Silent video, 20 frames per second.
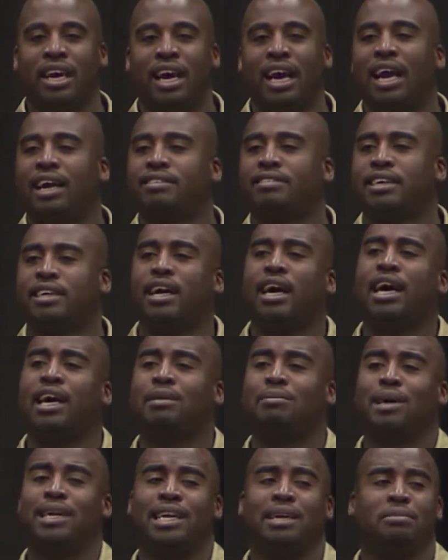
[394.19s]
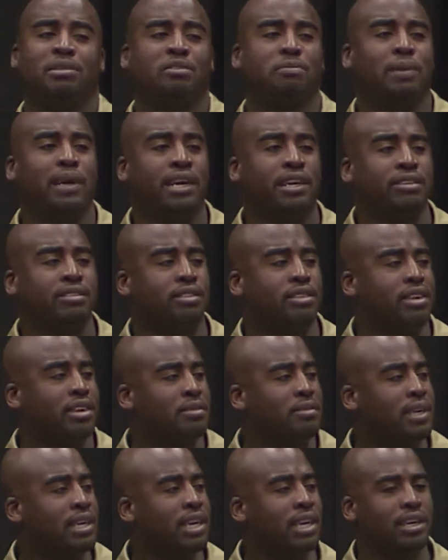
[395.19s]
I said, Hi, my name is Barrington
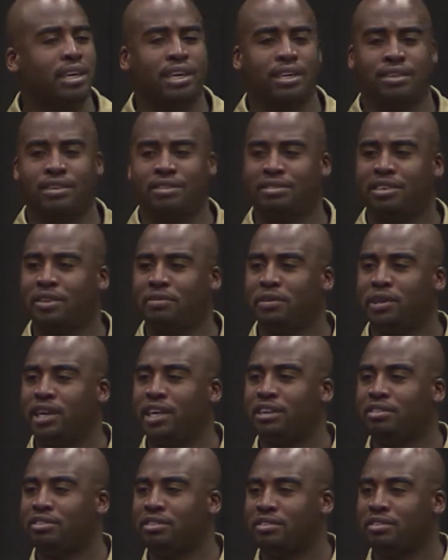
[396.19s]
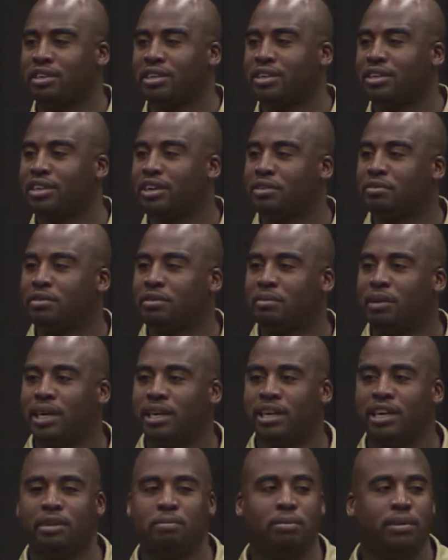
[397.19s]
Irving. I'd like to see if your engine's good enough for my
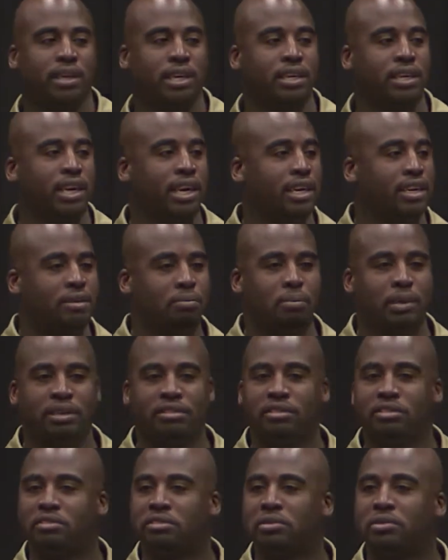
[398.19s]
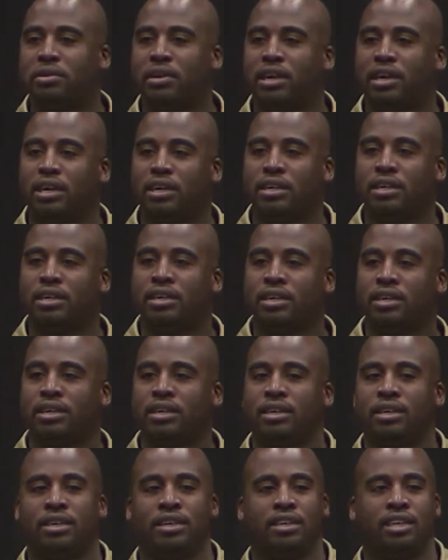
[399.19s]
airplane. I had a business suit on.
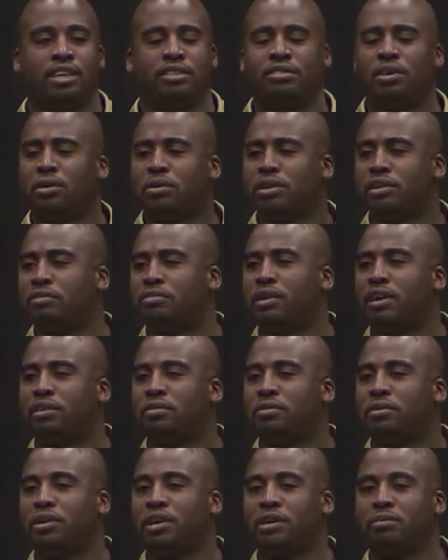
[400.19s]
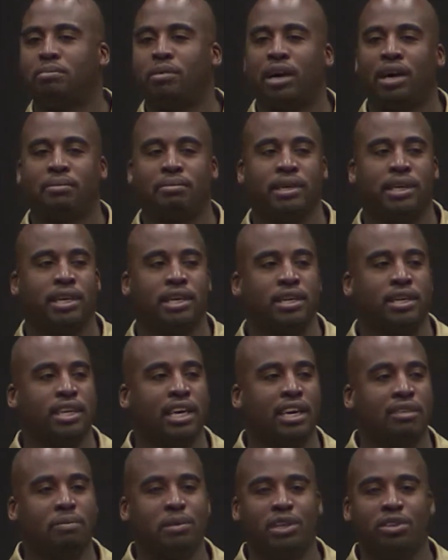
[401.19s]
They totally fell for it, brought me in,
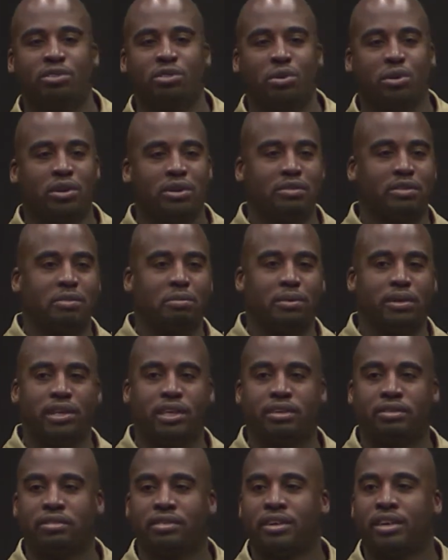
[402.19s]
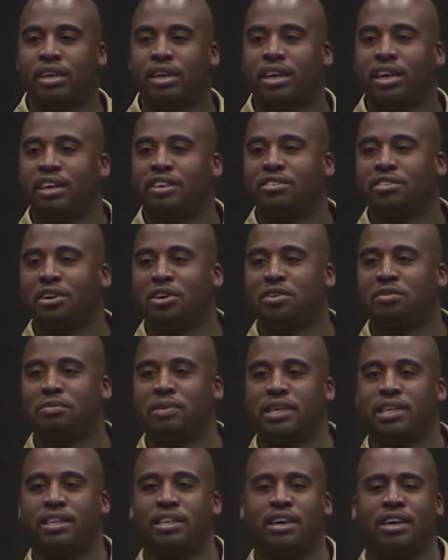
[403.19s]
gave me a tour of the place, showed
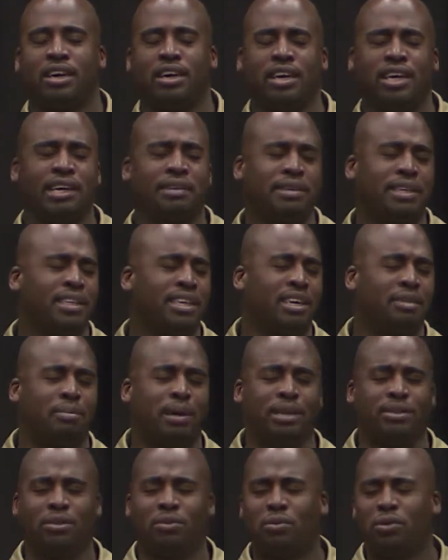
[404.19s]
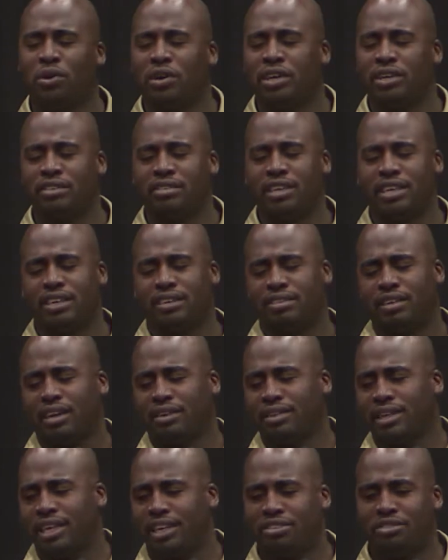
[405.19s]
me the, everything about the warranties, how
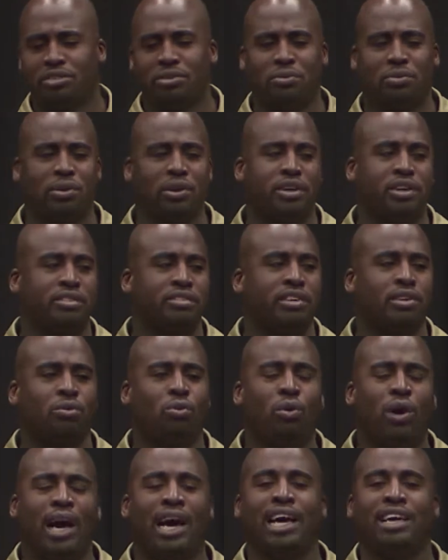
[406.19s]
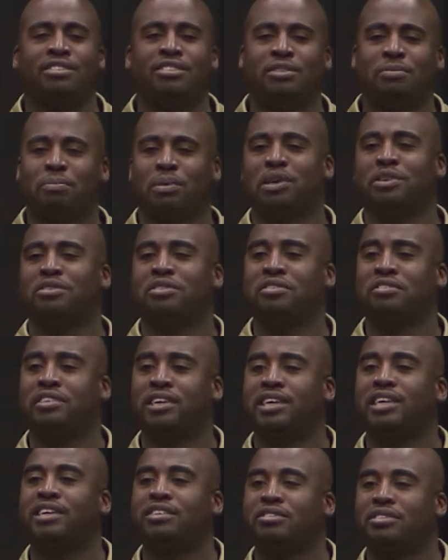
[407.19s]
the engine works, and why I should purchase
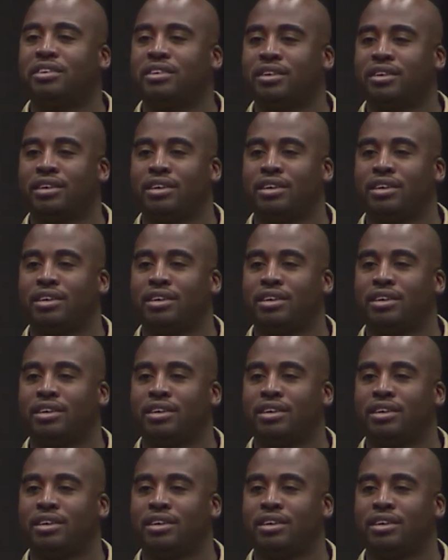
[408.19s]
their engine.